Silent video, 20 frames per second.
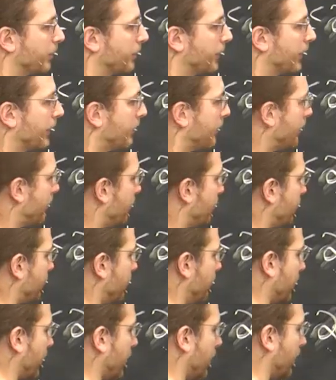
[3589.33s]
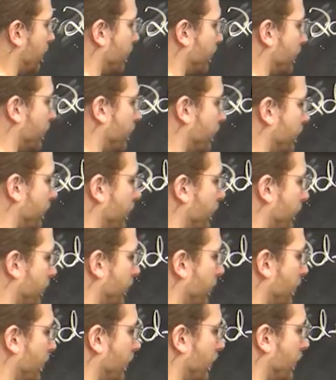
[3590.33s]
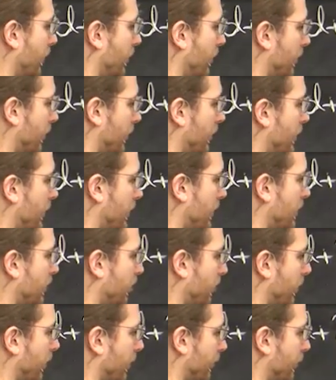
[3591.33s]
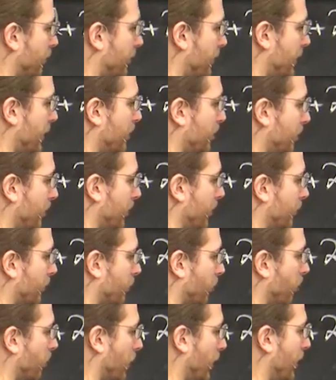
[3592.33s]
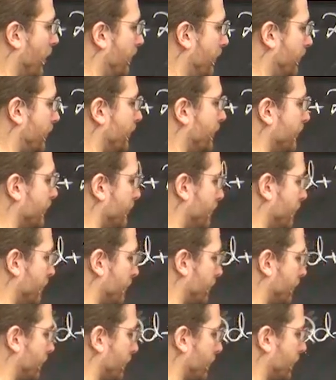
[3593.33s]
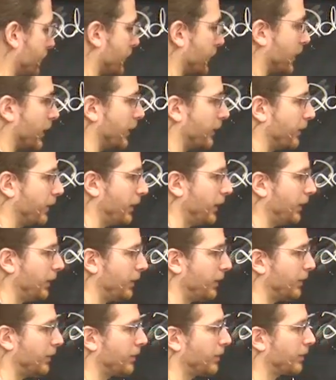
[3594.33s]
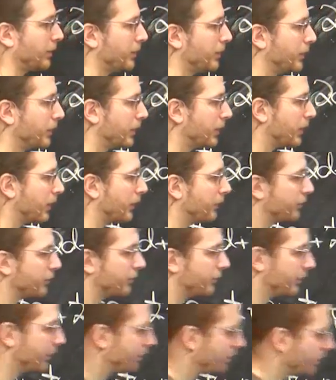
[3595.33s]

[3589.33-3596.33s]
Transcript: man, 2 times D plus P plus 1, I think because there's d